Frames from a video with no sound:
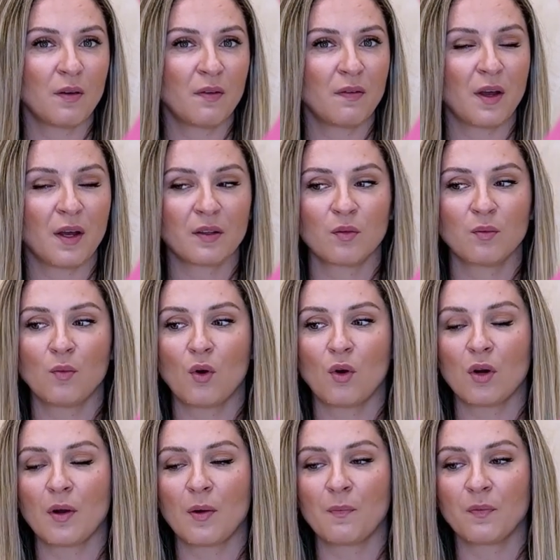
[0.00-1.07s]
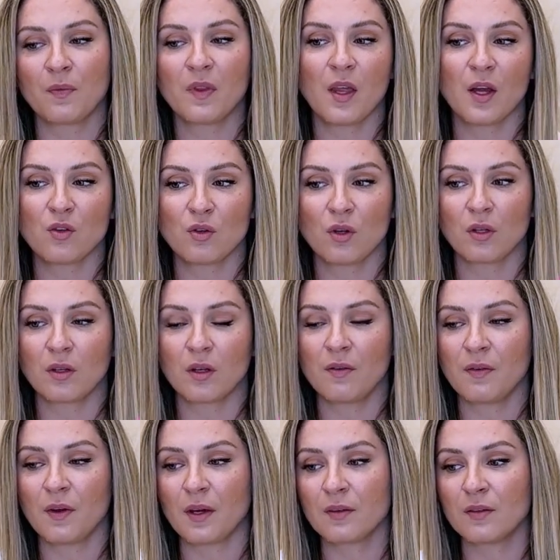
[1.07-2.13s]
effect, more natural
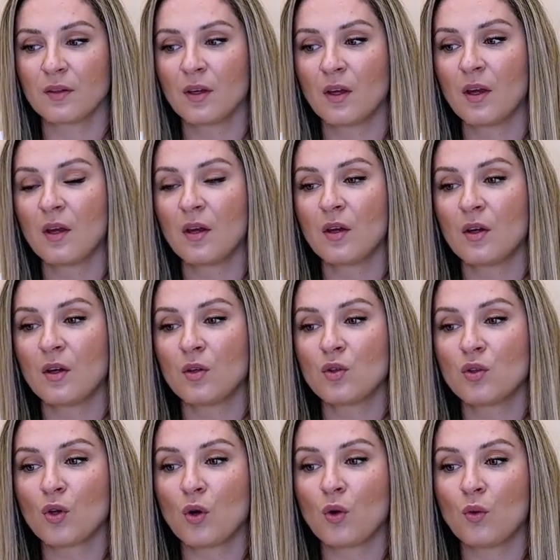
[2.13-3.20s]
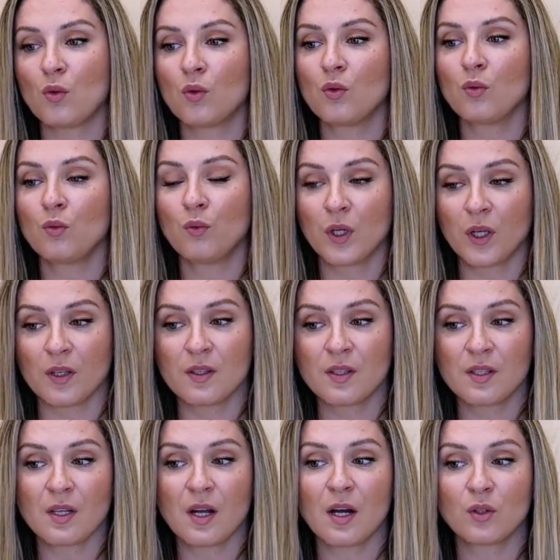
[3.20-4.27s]
effect. So we can
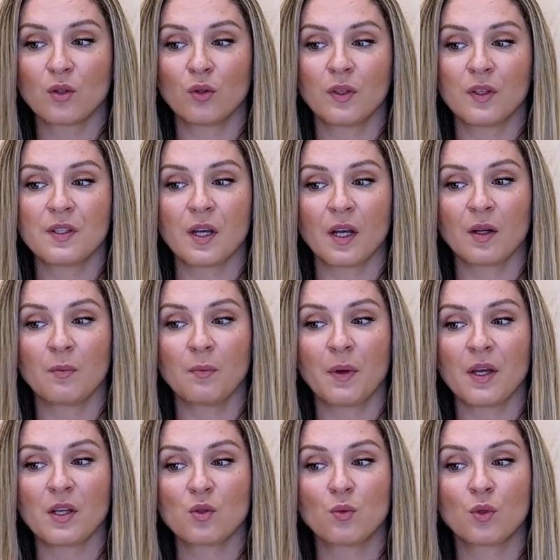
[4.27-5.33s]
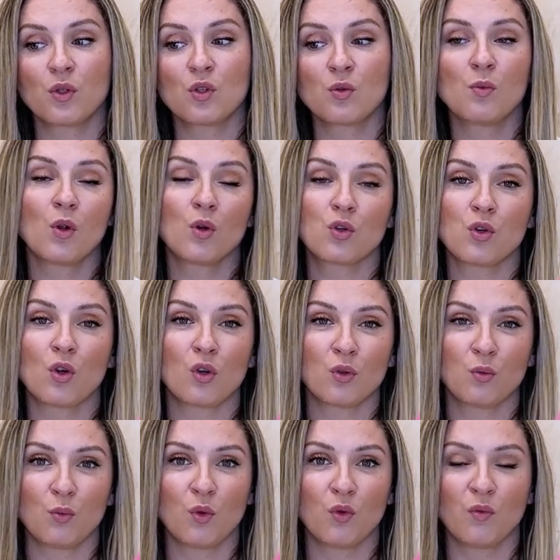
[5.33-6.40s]
start on the second pass with small
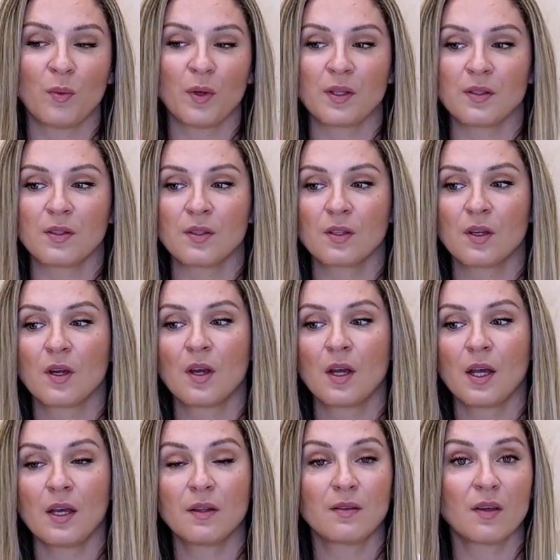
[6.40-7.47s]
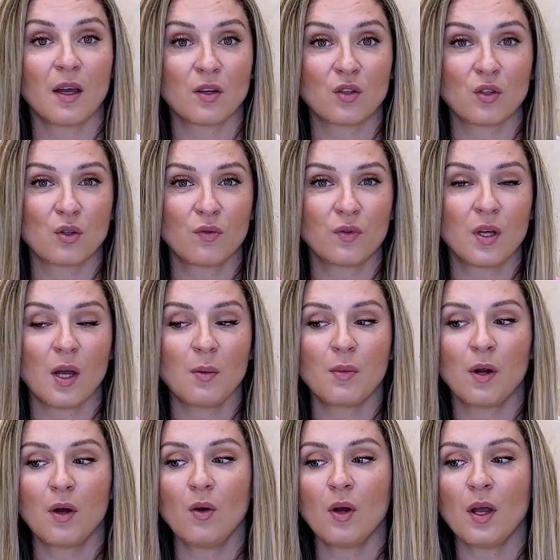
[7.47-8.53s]
short movements at the edges of the
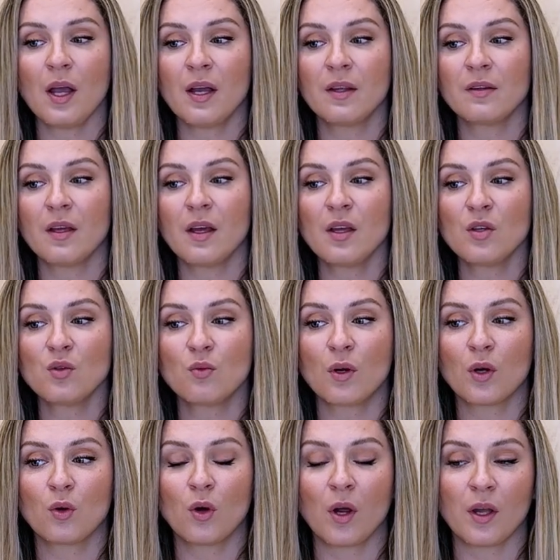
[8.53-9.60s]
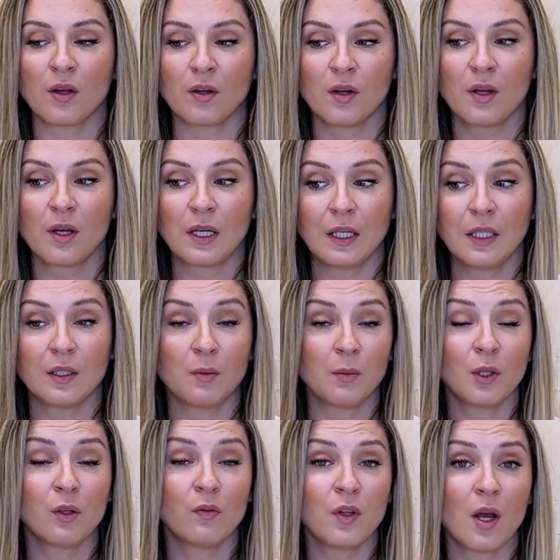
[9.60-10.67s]
eyebrow, and as we're going in the
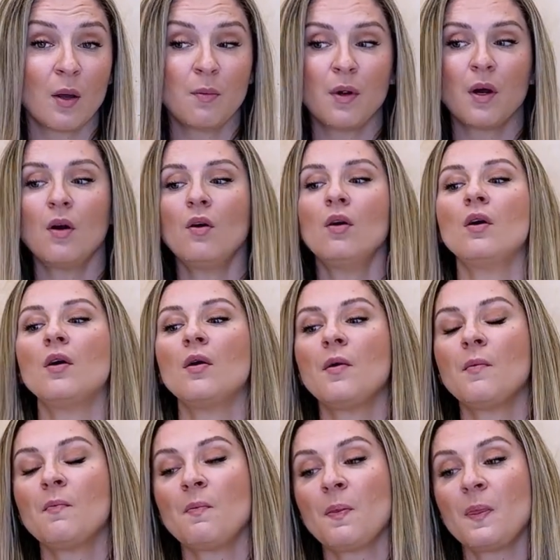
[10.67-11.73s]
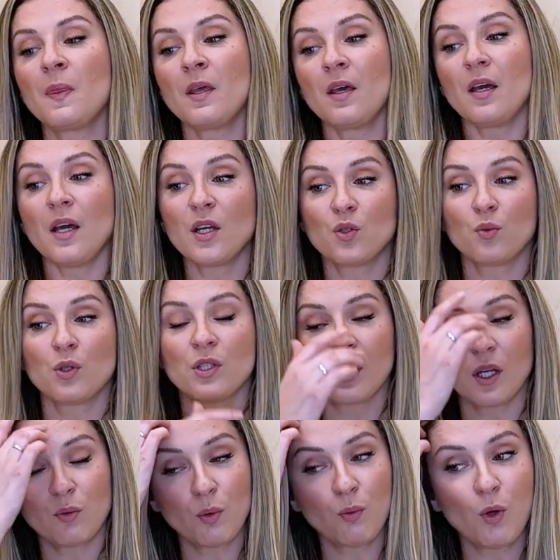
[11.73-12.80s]
middle of the eyebrow, As we
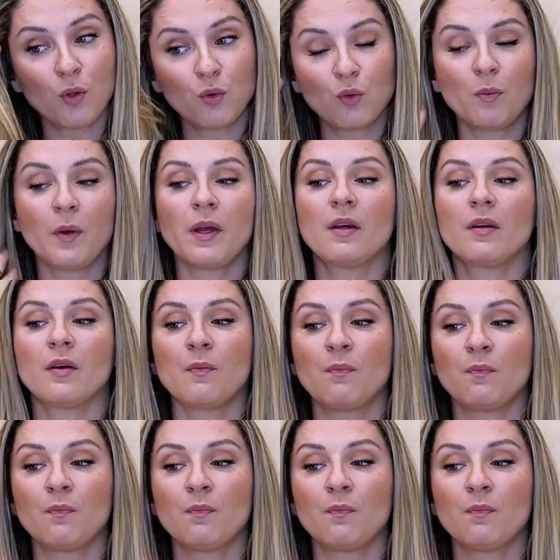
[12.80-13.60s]
said, we want to make